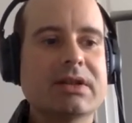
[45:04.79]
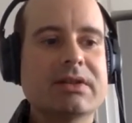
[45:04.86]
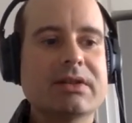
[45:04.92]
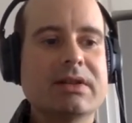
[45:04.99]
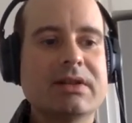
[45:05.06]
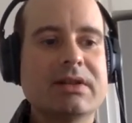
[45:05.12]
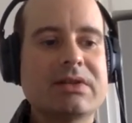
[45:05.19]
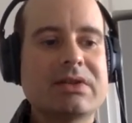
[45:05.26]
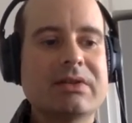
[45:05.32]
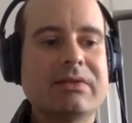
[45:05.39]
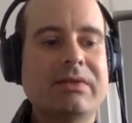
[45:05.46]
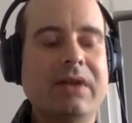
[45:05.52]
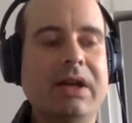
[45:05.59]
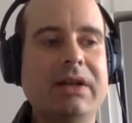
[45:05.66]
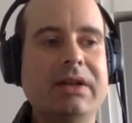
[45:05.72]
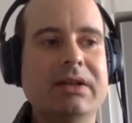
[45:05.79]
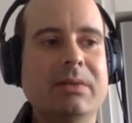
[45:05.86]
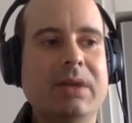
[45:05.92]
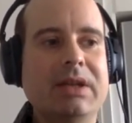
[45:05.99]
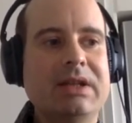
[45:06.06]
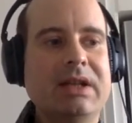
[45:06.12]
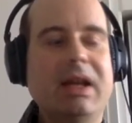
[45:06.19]
And and so finding a
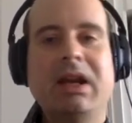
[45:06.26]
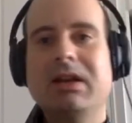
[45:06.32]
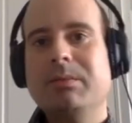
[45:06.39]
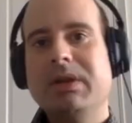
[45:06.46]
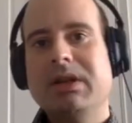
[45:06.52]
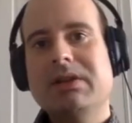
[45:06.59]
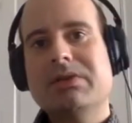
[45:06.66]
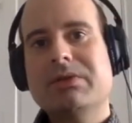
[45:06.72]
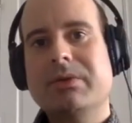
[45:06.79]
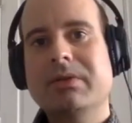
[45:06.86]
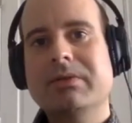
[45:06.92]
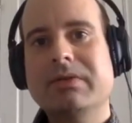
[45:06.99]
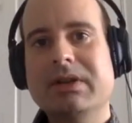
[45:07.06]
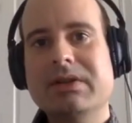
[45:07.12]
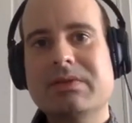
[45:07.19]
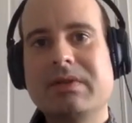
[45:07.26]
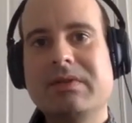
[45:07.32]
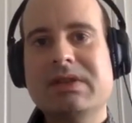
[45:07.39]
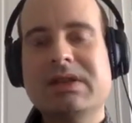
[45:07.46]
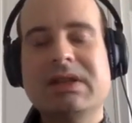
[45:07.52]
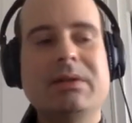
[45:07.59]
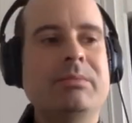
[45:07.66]
way to animate storefronts,
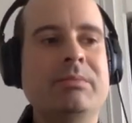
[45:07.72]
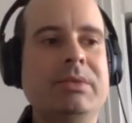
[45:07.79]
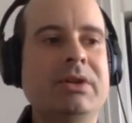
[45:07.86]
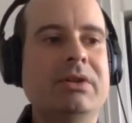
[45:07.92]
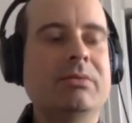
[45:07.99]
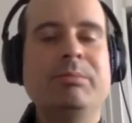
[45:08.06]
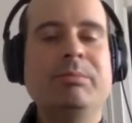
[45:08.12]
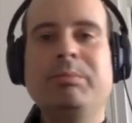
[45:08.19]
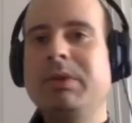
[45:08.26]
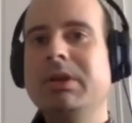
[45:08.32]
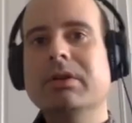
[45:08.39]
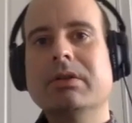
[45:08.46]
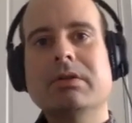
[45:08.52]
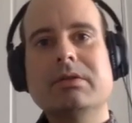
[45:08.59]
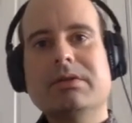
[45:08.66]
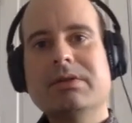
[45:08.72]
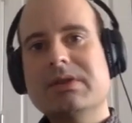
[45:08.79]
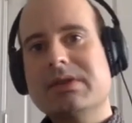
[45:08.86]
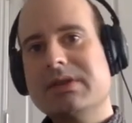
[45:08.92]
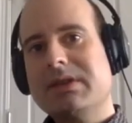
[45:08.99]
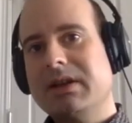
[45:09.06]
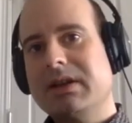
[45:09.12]
we've seen you know
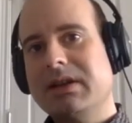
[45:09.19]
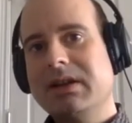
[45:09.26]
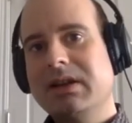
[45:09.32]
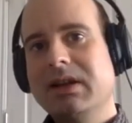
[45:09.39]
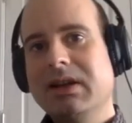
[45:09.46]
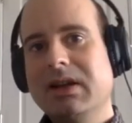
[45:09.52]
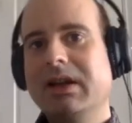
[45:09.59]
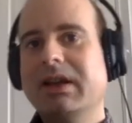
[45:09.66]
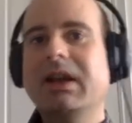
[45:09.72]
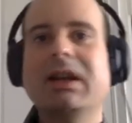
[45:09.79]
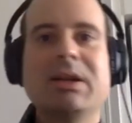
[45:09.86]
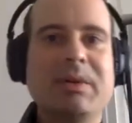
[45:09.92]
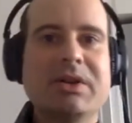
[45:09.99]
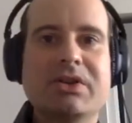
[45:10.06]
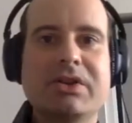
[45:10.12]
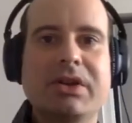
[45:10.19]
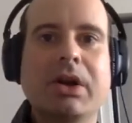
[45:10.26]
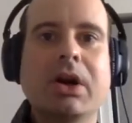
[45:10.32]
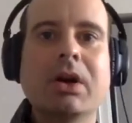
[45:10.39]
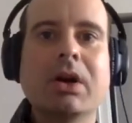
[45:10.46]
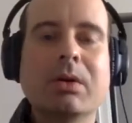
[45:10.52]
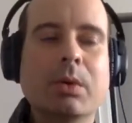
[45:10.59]
murals. Uh, again, I mentioned the
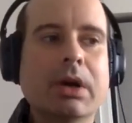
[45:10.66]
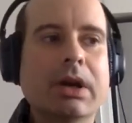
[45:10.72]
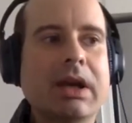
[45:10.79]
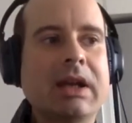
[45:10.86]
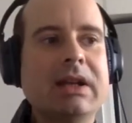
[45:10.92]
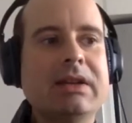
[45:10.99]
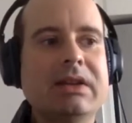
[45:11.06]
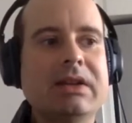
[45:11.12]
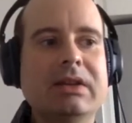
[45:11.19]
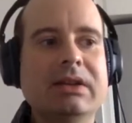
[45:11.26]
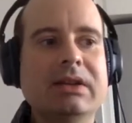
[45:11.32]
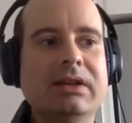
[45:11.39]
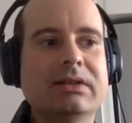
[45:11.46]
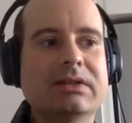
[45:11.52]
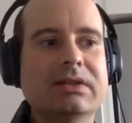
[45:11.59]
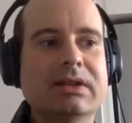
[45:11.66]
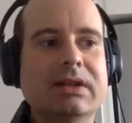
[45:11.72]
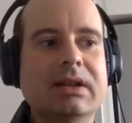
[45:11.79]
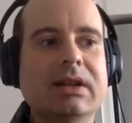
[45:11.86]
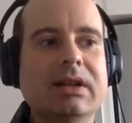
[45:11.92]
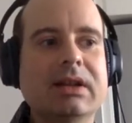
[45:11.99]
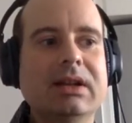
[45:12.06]
artwork, anything that
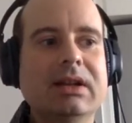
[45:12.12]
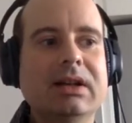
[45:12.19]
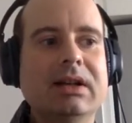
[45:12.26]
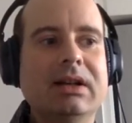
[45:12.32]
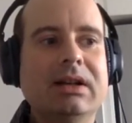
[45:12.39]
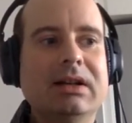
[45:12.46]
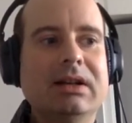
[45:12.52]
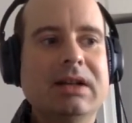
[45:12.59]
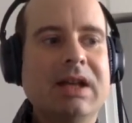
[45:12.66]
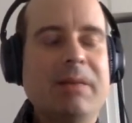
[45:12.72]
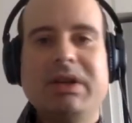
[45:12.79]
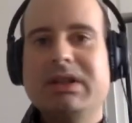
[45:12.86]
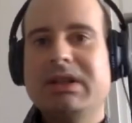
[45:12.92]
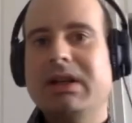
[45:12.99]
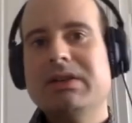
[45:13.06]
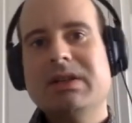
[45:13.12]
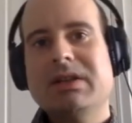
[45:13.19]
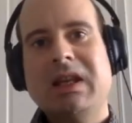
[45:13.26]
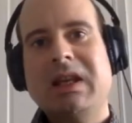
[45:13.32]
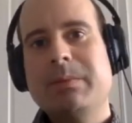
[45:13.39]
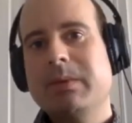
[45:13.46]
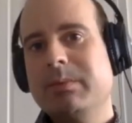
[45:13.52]
uh, uh, can be done to
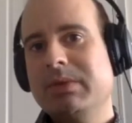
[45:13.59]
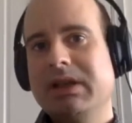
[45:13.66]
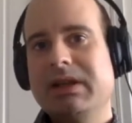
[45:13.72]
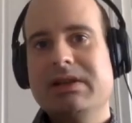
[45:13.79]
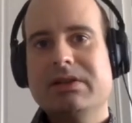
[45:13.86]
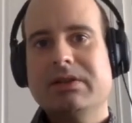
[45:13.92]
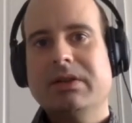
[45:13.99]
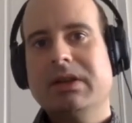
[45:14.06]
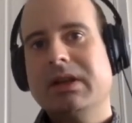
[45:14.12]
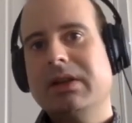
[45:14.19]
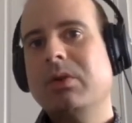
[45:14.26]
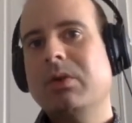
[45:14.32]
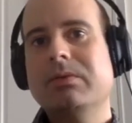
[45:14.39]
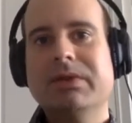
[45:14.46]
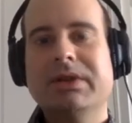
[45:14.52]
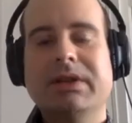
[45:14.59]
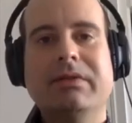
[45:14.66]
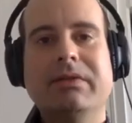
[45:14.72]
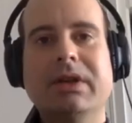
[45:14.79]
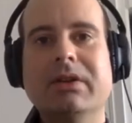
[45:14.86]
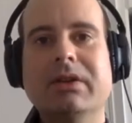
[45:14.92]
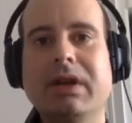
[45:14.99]
keep a place looking hopefully
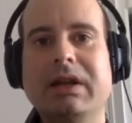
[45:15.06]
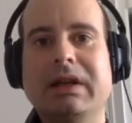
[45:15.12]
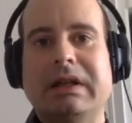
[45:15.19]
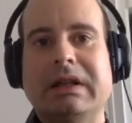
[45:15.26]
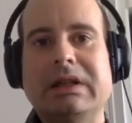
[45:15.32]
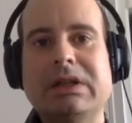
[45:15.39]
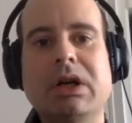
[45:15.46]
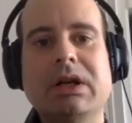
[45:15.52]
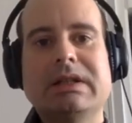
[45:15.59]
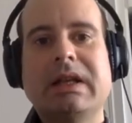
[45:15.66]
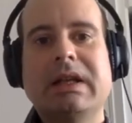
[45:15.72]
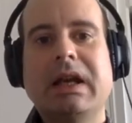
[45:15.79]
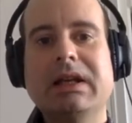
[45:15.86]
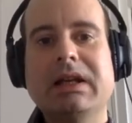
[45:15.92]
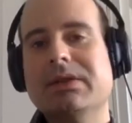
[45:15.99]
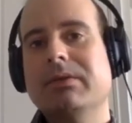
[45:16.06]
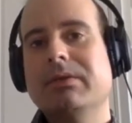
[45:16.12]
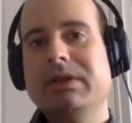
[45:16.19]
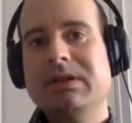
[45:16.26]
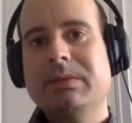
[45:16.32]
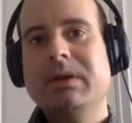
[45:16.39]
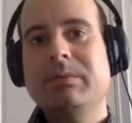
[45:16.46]
invigorated and not dead is
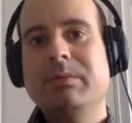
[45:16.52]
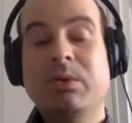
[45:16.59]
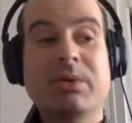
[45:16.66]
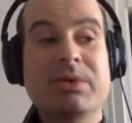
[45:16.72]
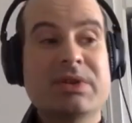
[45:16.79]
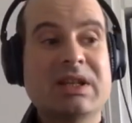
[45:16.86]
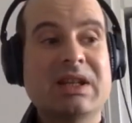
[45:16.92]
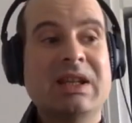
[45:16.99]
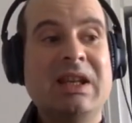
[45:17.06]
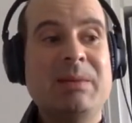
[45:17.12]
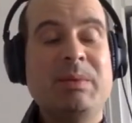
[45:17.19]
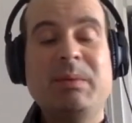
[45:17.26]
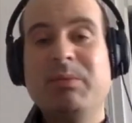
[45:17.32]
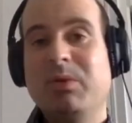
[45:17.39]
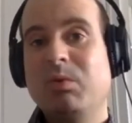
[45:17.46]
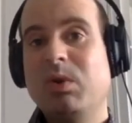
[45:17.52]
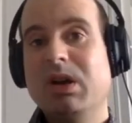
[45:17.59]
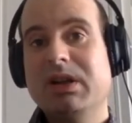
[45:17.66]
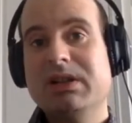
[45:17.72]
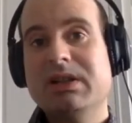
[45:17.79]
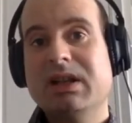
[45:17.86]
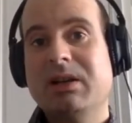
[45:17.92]
going to be important to keep people
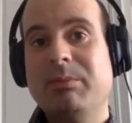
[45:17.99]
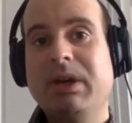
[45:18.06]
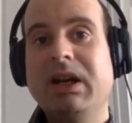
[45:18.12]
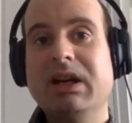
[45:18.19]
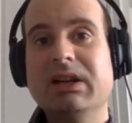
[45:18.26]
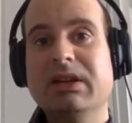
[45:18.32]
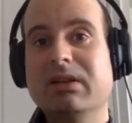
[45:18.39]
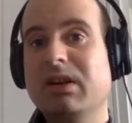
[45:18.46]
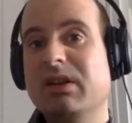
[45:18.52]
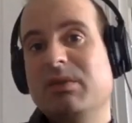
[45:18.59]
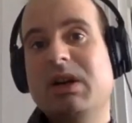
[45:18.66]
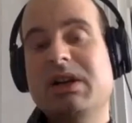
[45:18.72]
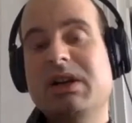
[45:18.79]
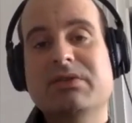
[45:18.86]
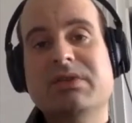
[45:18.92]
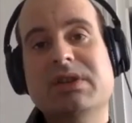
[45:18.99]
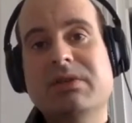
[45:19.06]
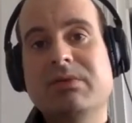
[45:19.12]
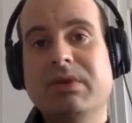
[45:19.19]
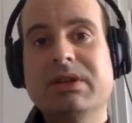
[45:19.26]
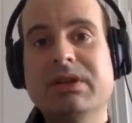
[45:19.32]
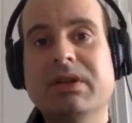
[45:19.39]
wanting to come back there. Otherwise, they're
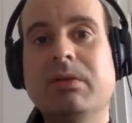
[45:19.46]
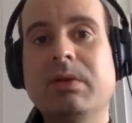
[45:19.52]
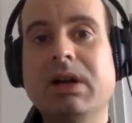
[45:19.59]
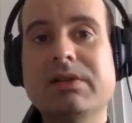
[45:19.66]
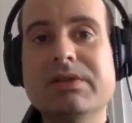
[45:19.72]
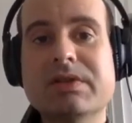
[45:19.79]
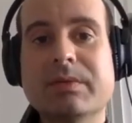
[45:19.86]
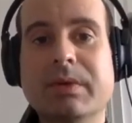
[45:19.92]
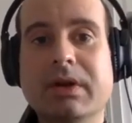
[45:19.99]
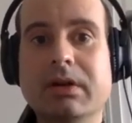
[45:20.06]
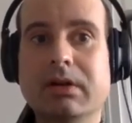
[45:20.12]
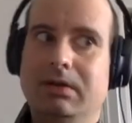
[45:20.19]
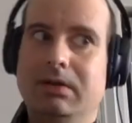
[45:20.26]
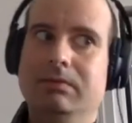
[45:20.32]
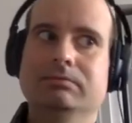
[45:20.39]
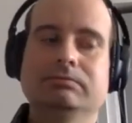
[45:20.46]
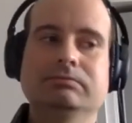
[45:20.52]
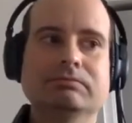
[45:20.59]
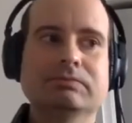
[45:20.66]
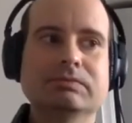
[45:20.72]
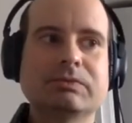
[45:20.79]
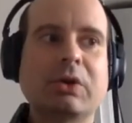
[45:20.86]
just going to go elsewhere
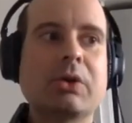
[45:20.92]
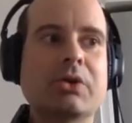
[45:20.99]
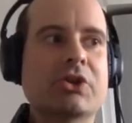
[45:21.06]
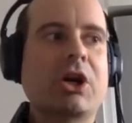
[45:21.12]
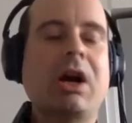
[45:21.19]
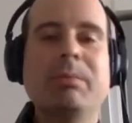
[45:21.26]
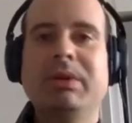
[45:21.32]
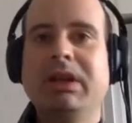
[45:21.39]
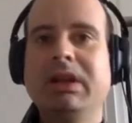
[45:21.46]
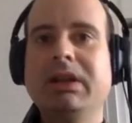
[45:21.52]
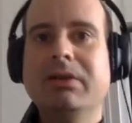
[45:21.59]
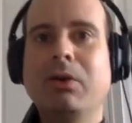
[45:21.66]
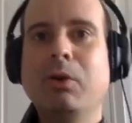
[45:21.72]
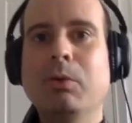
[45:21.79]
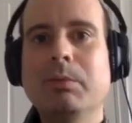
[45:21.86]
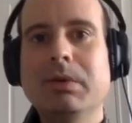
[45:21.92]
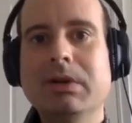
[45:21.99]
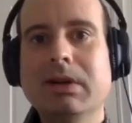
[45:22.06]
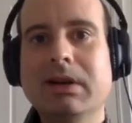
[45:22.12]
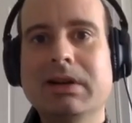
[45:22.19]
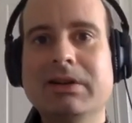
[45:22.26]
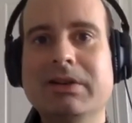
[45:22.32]
or shop and eat at home.
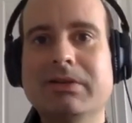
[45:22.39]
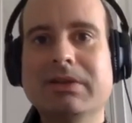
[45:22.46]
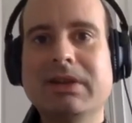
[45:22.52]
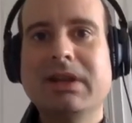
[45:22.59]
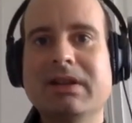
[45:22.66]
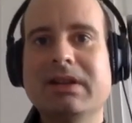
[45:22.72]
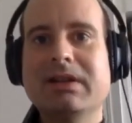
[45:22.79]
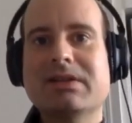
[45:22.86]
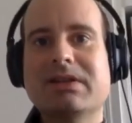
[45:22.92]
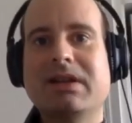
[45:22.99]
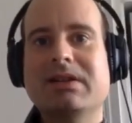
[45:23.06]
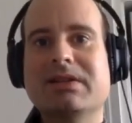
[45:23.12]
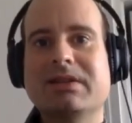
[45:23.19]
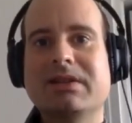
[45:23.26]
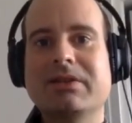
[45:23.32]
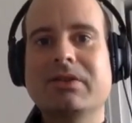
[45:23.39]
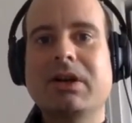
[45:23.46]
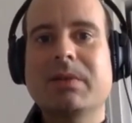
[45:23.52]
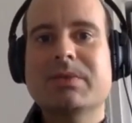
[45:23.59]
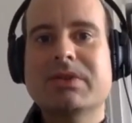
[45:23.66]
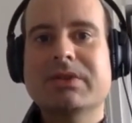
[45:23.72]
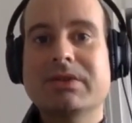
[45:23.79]
Uh, you know, that, that's, that's another
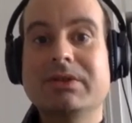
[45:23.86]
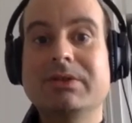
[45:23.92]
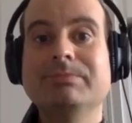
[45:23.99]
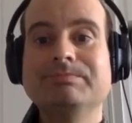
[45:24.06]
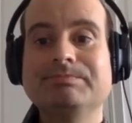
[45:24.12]
option too.